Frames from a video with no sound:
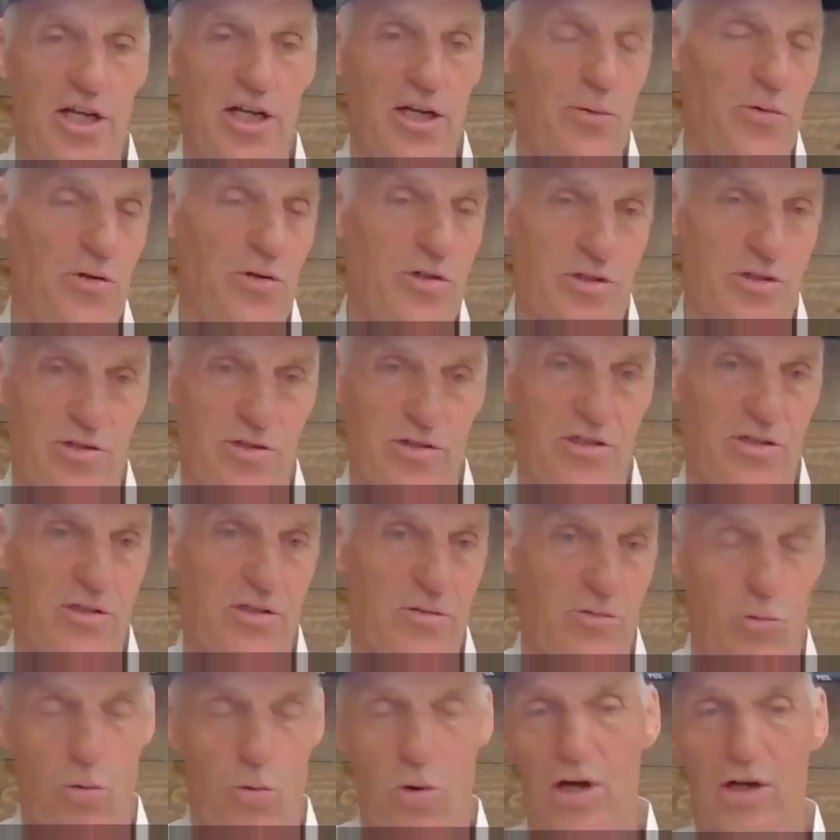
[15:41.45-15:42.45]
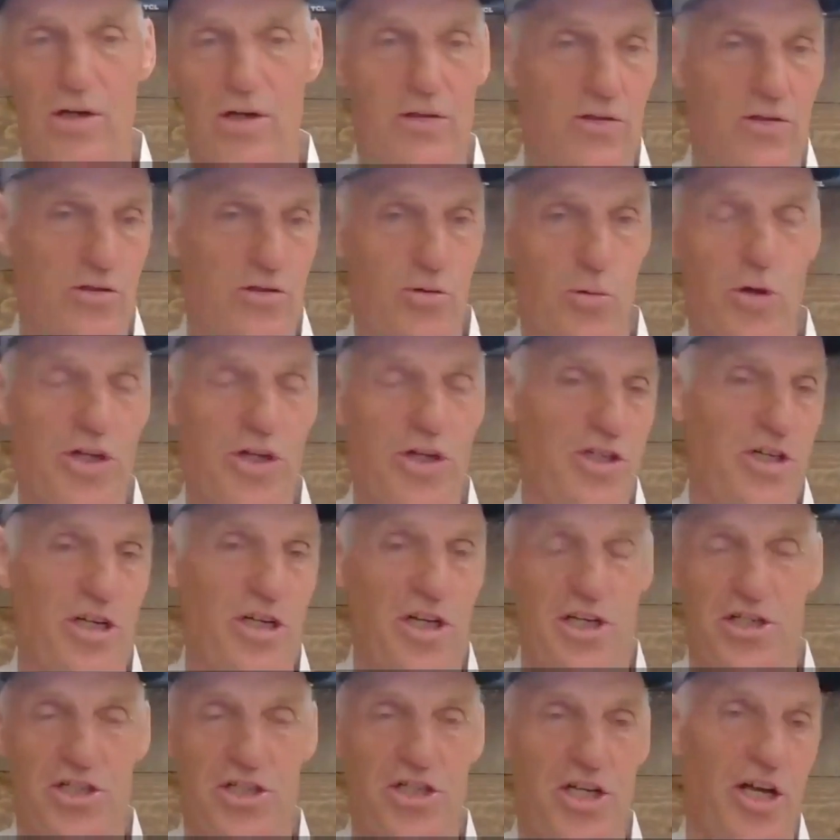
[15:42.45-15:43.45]
He was swishing
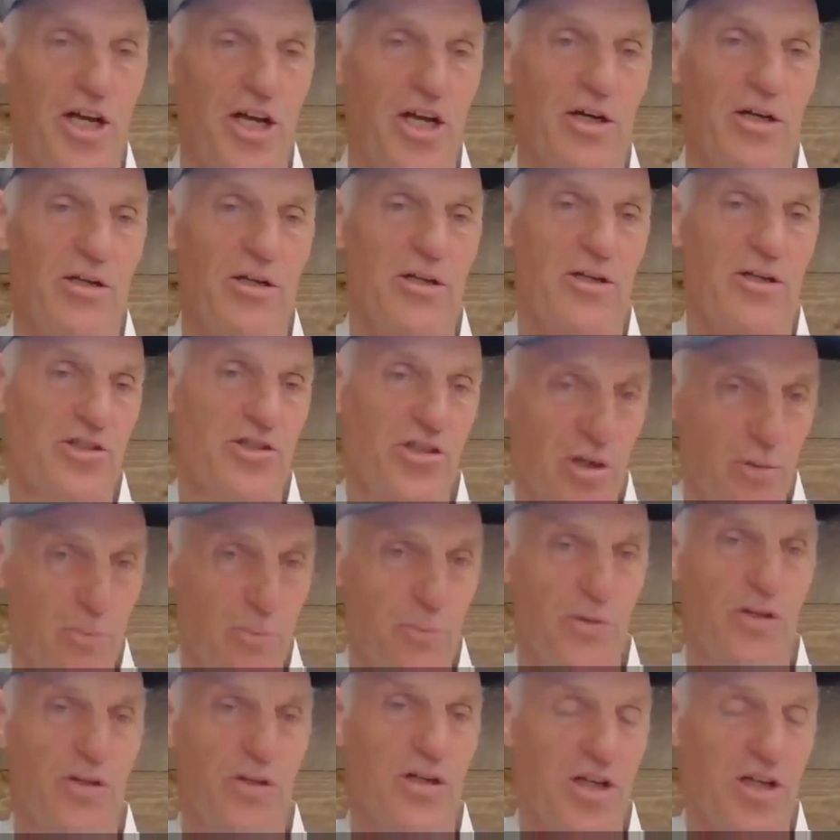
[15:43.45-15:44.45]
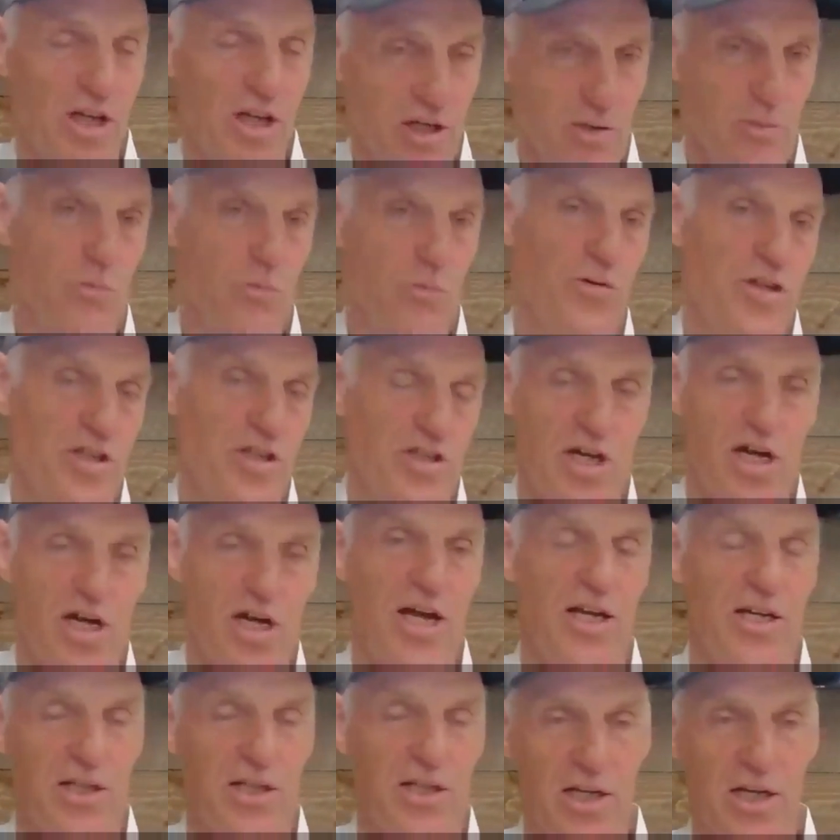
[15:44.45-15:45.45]
his tail and jumping and kicking with his
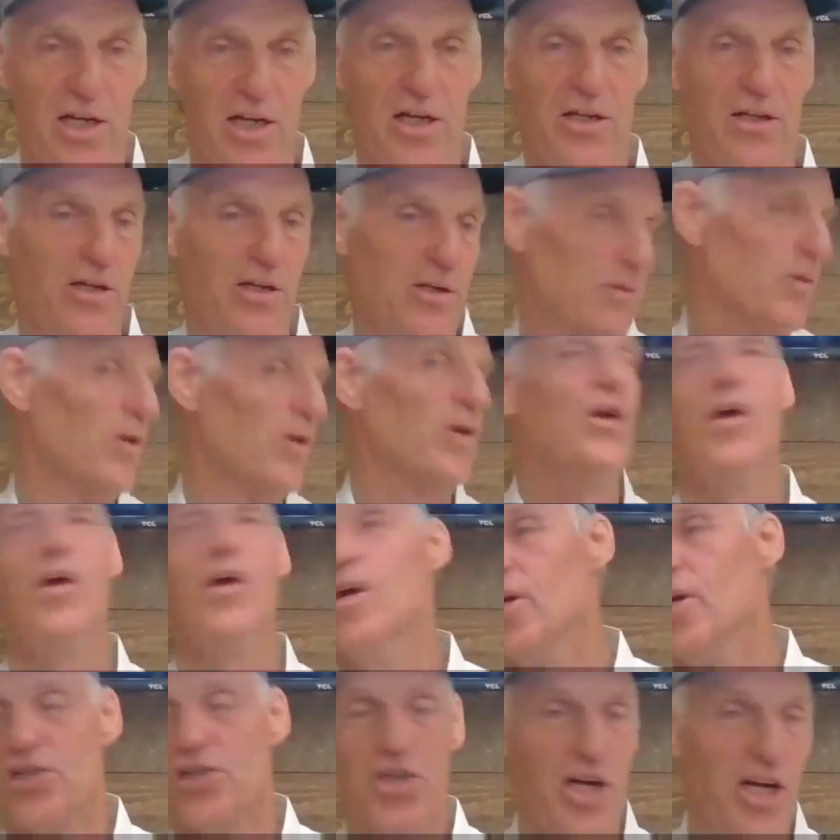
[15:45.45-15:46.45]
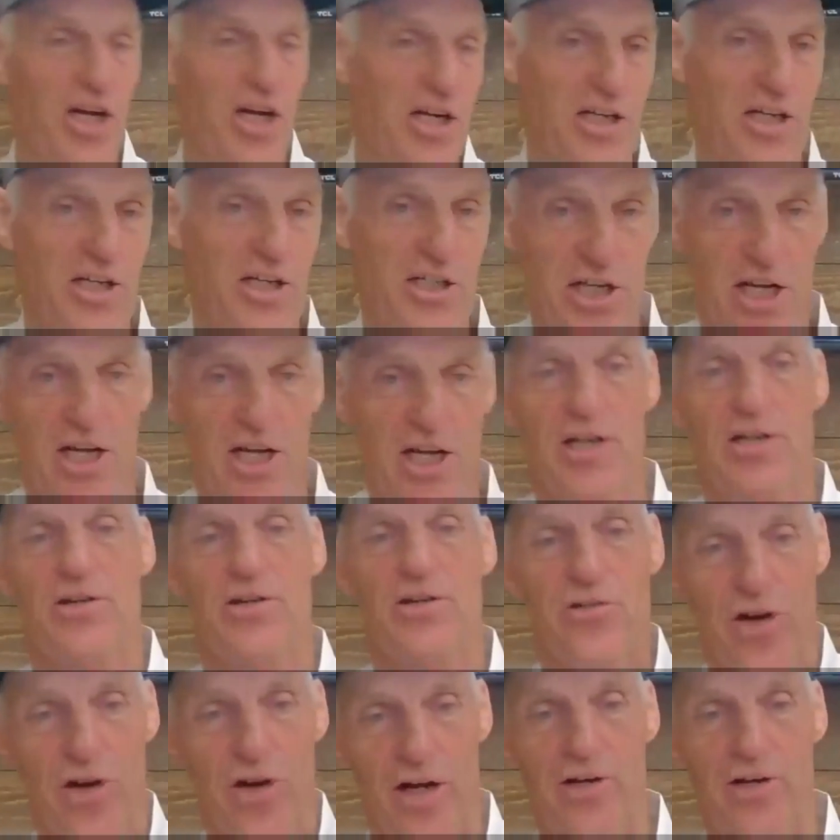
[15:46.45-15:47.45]
hind end and shaking his head
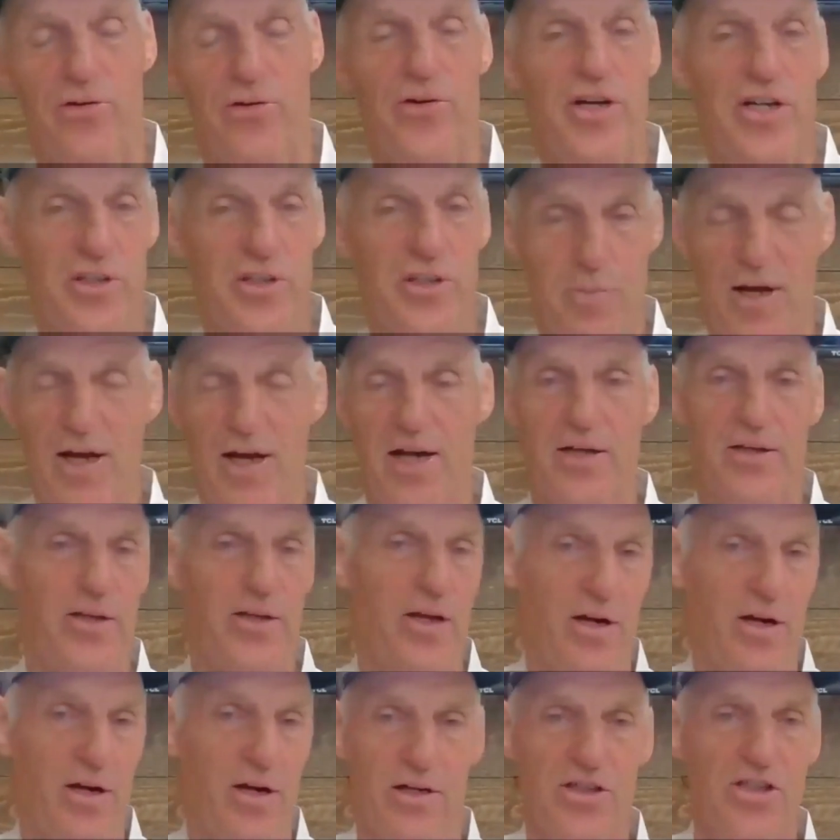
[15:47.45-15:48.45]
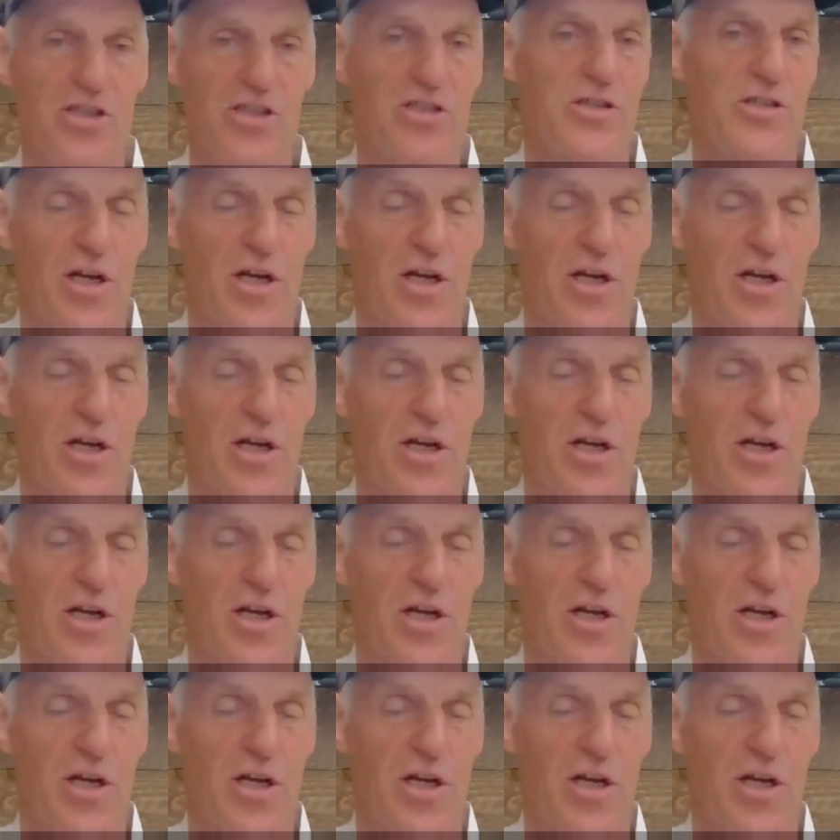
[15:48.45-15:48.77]
and trying to reach back there, and